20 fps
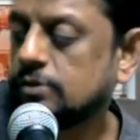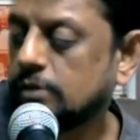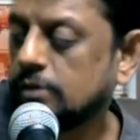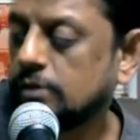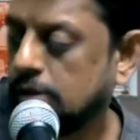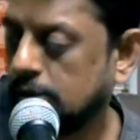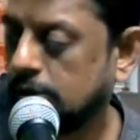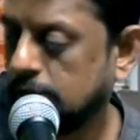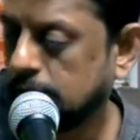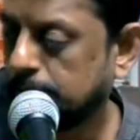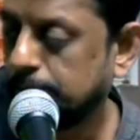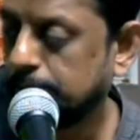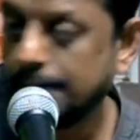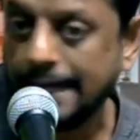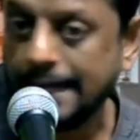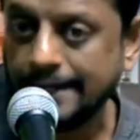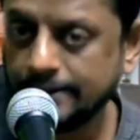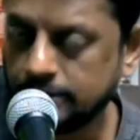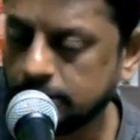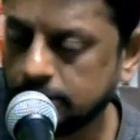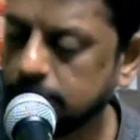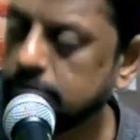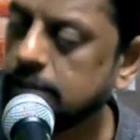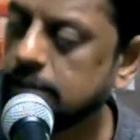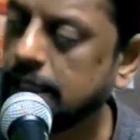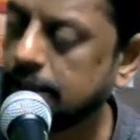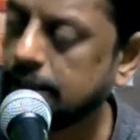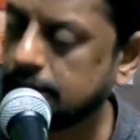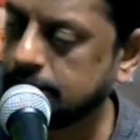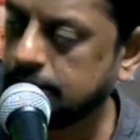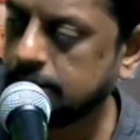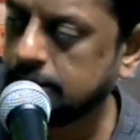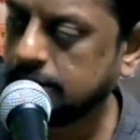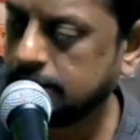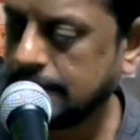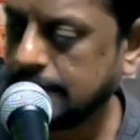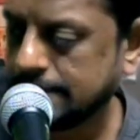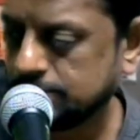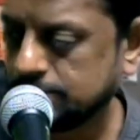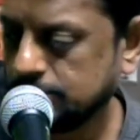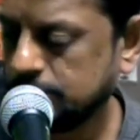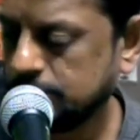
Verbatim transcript: uh, plant you know that it actually